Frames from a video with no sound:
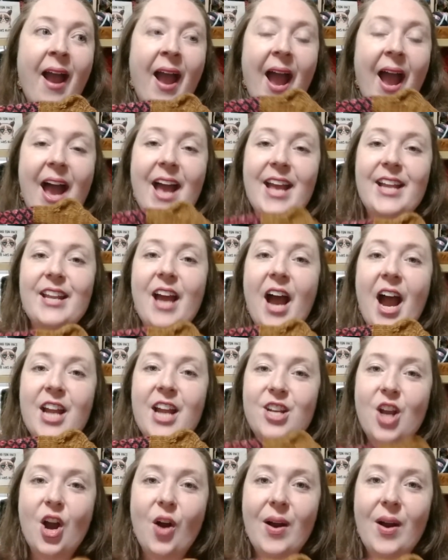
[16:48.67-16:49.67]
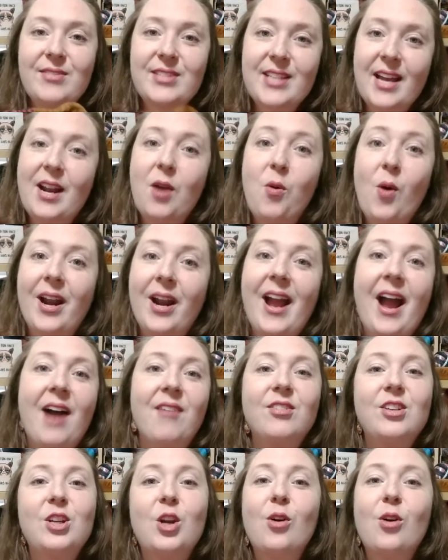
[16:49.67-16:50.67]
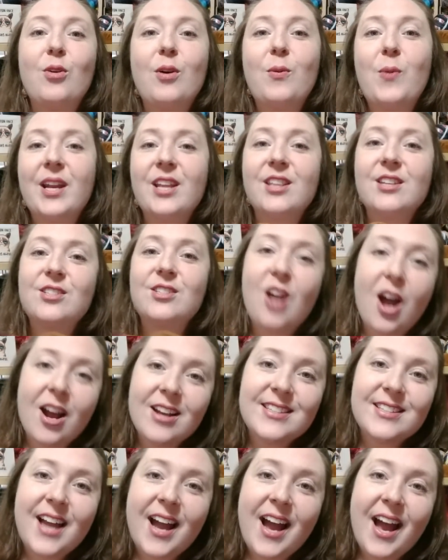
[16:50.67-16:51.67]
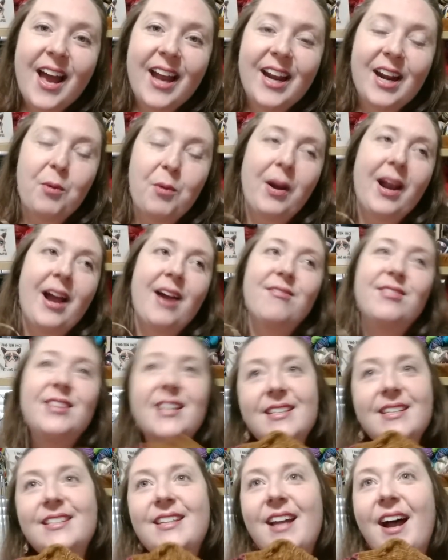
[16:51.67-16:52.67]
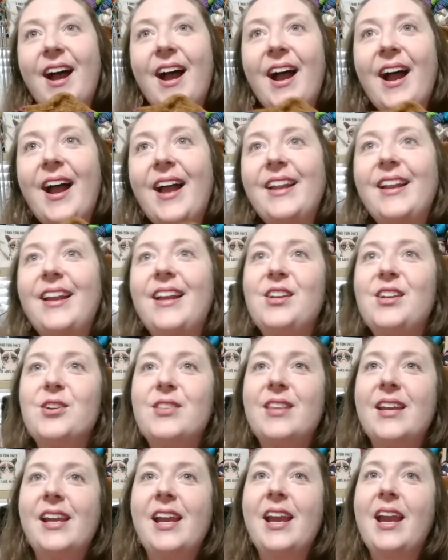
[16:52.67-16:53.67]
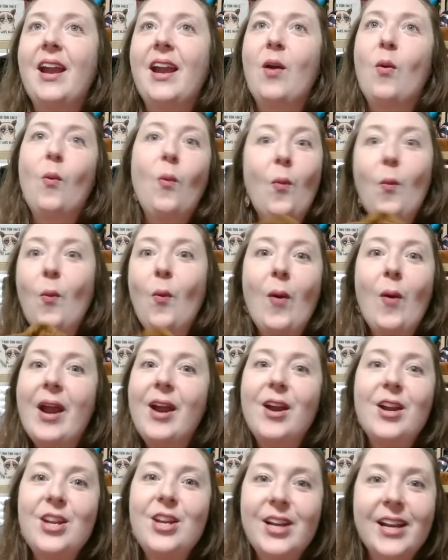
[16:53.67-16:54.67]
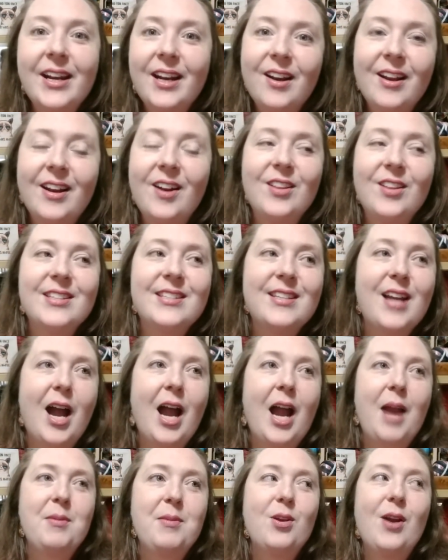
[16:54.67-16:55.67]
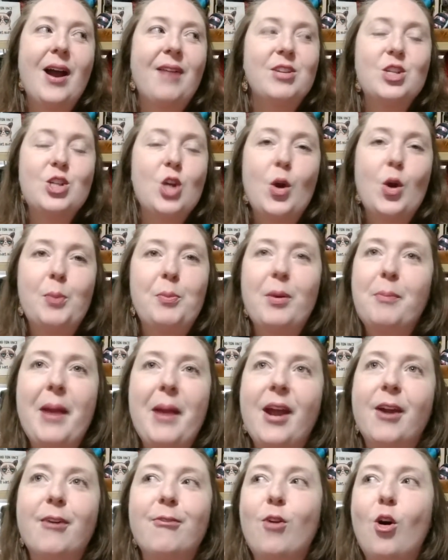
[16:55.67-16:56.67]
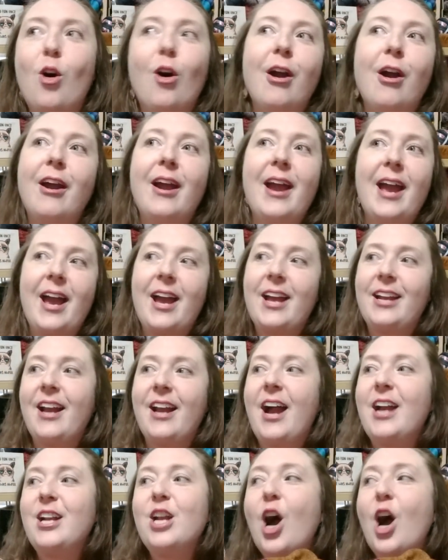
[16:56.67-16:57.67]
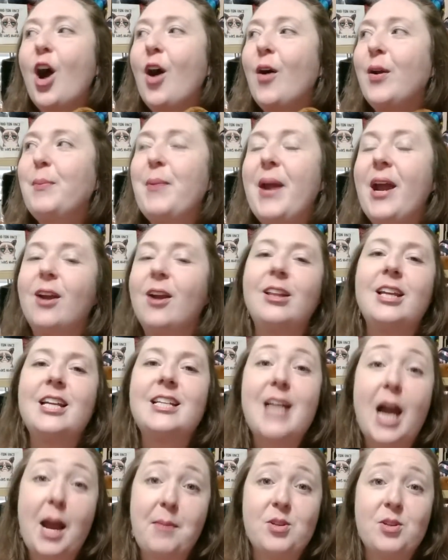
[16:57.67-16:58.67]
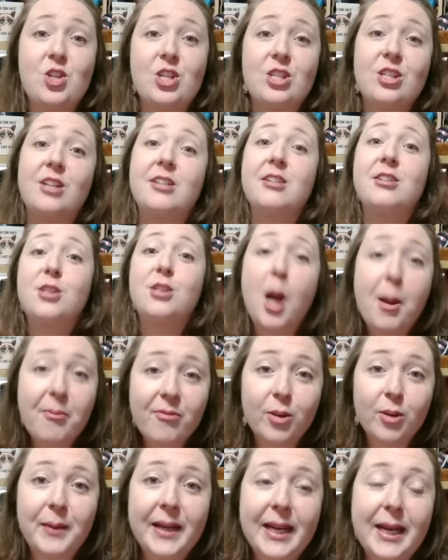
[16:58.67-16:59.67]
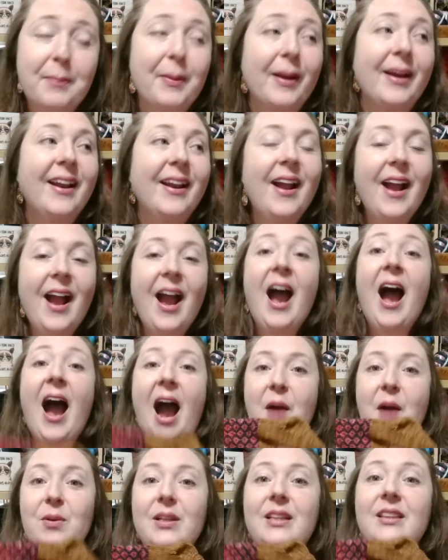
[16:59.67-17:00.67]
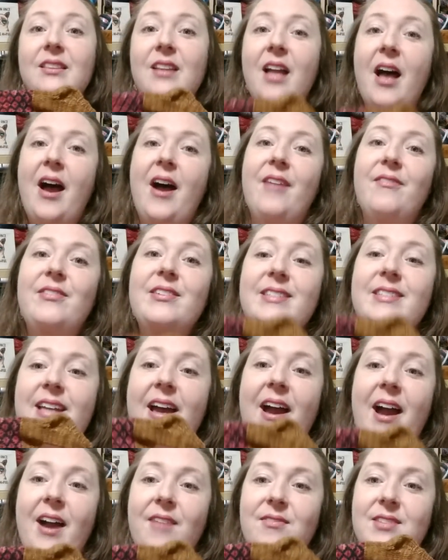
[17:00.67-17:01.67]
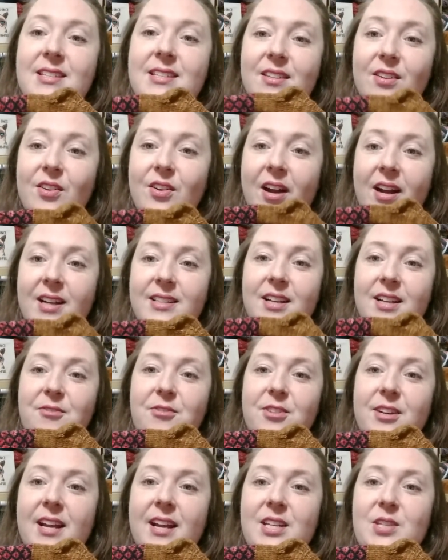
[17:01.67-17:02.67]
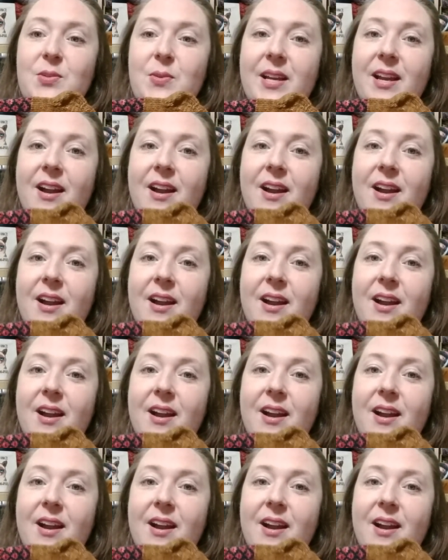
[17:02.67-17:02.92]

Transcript: And I know I've said I want to have, you know, one of the socks done, and I want to have this done, and you're thinking, where are you going to get all this time? You have a show to prepare for, and I know, and apparently time is just going to stop for me, but I would love to have this little guy done for next week.